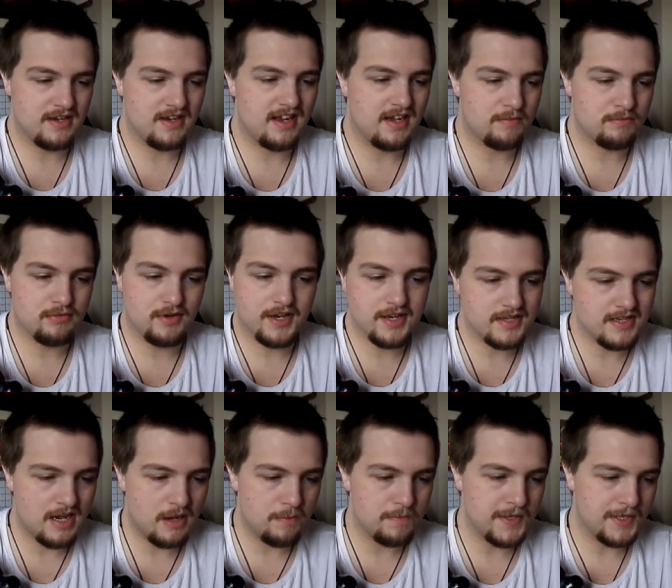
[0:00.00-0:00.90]
like bringing
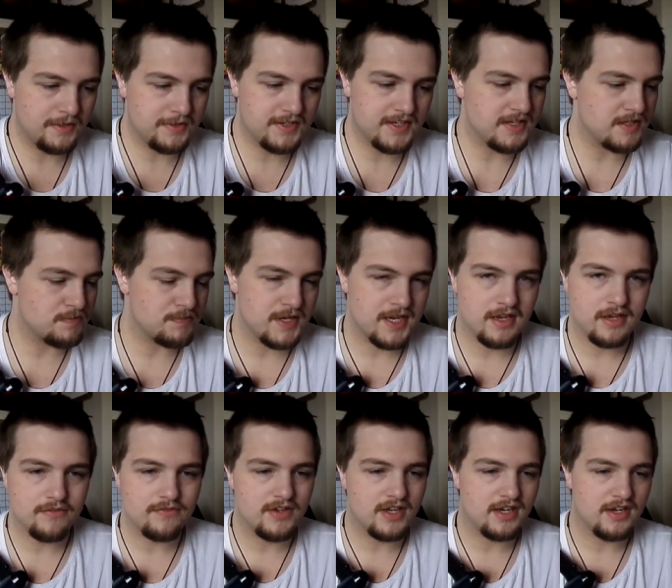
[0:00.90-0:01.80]
down buildings, being
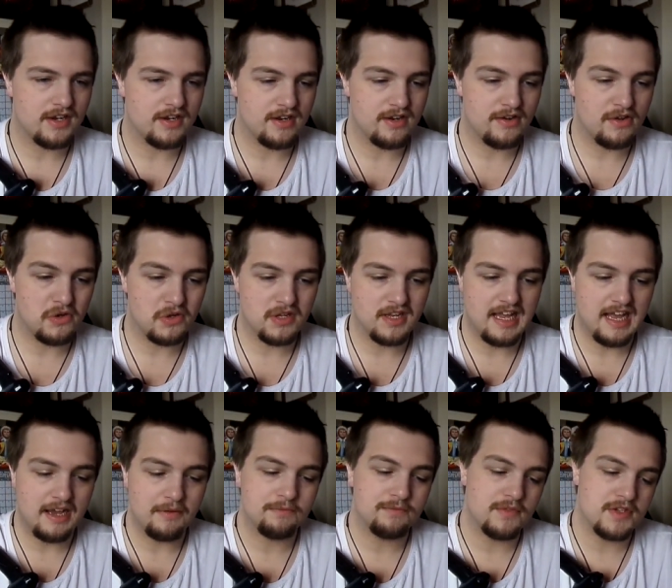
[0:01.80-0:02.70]
a villain and all that,